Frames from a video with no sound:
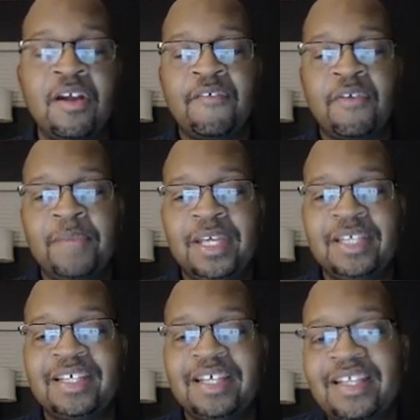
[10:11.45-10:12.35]
for me,
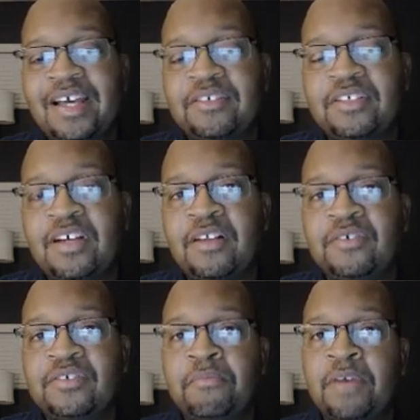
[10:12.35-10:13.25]

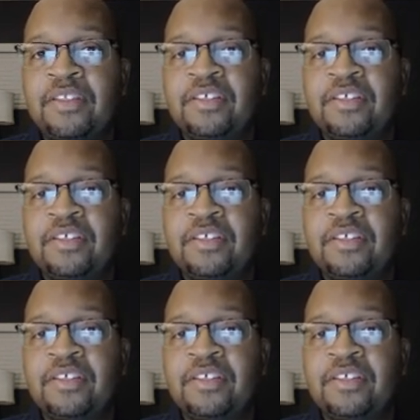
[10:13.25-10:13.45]
$10,000 a month